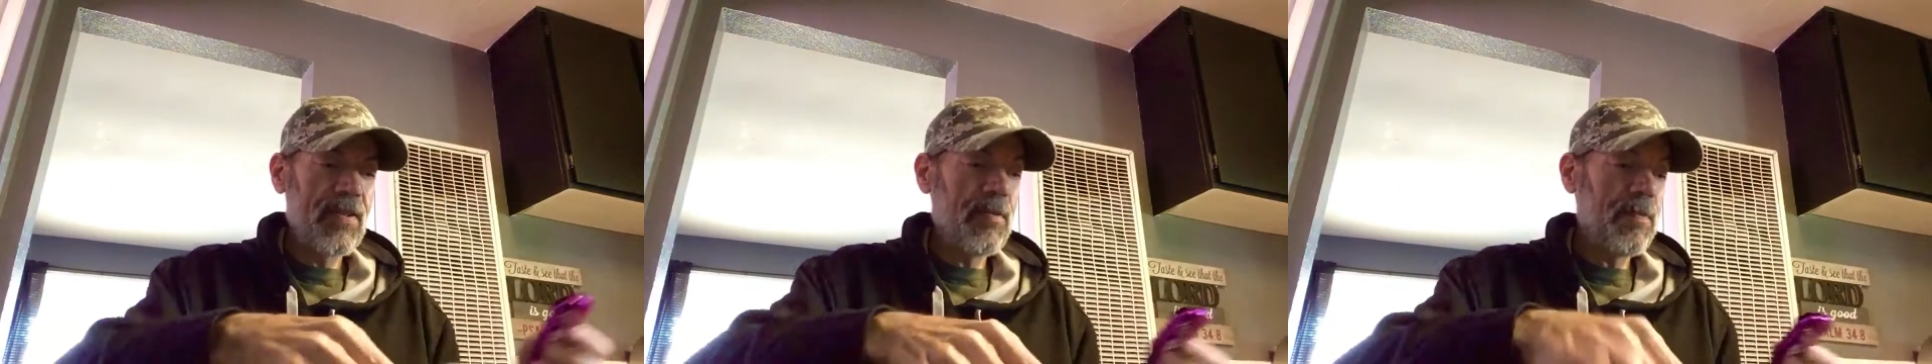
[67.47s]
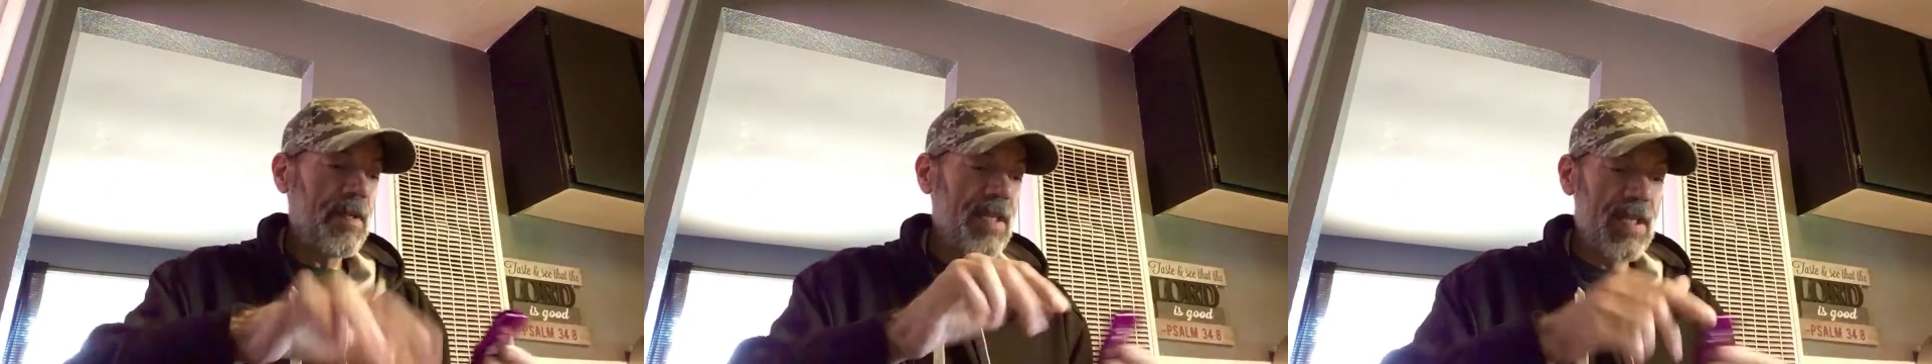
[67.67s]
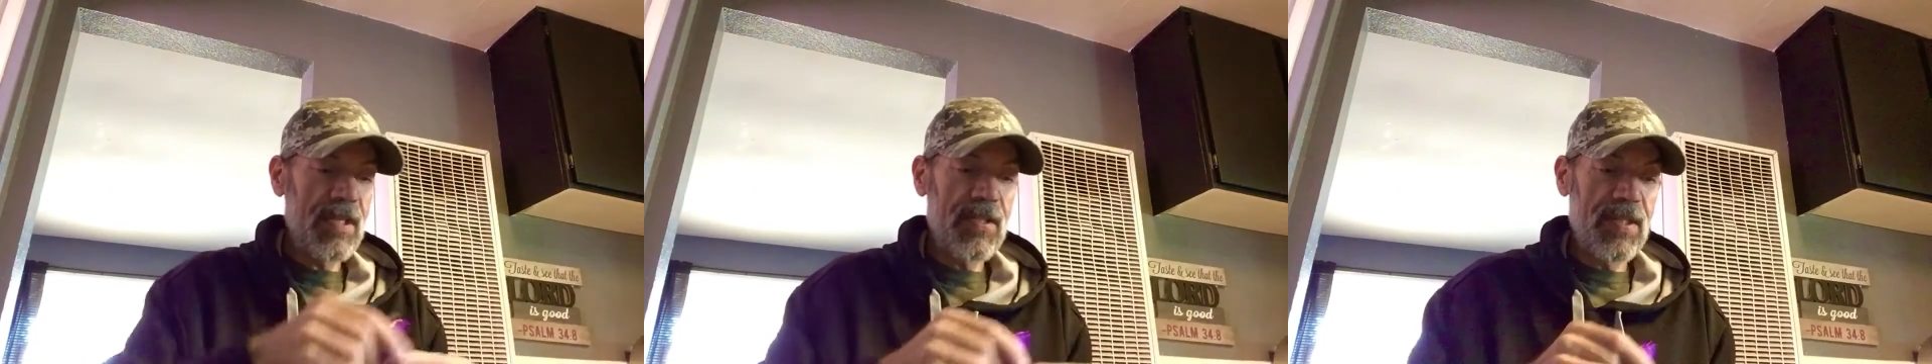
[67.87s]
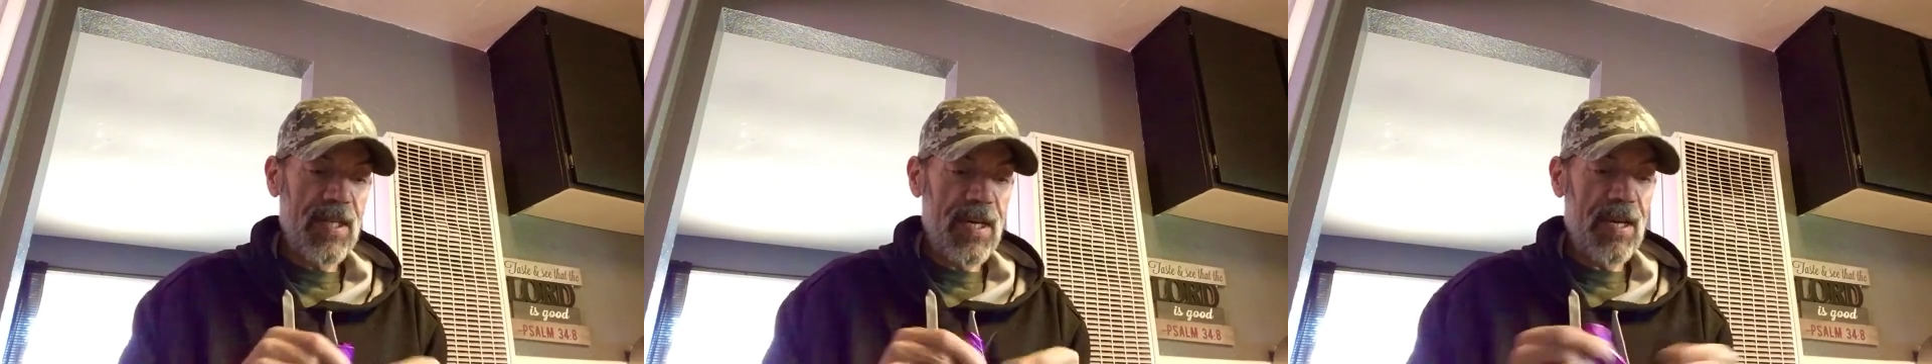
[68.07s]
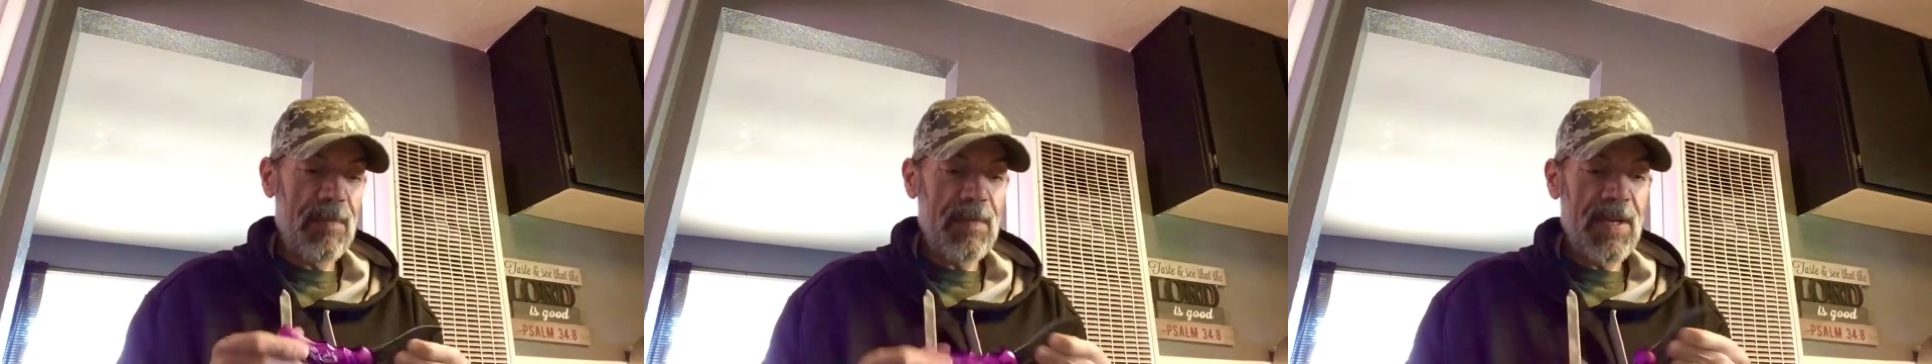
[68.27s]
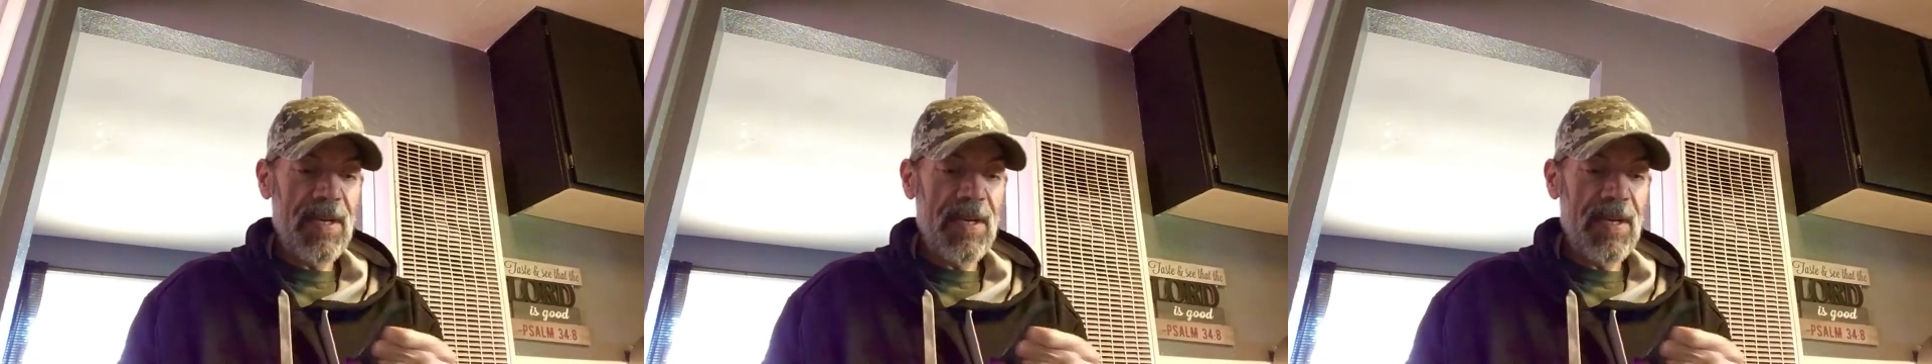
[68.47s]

open this up.